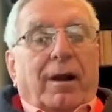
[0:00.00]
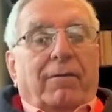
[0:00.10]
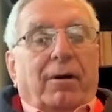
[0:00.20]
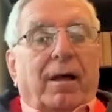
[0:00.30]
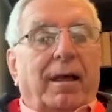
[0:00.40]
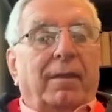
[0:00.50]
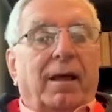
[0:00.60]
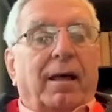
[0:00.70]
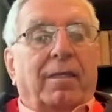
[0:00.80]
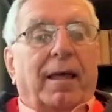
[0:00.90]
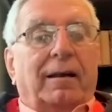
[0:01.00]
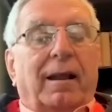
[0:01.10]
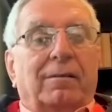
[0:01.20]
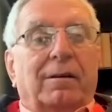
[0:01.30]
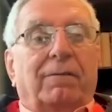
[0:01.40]
travel, and
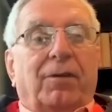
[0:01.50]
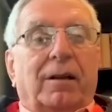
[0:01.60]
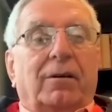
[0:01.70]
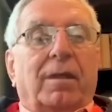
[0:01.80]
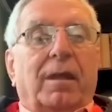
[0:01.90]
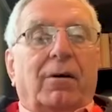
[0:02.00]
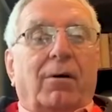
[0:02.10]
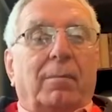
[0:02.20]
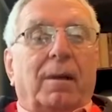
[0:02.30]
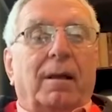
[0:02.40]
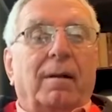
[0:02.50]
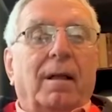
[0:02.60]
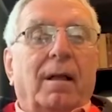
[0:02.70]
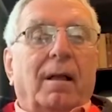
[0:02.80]
that has an effect on the economy.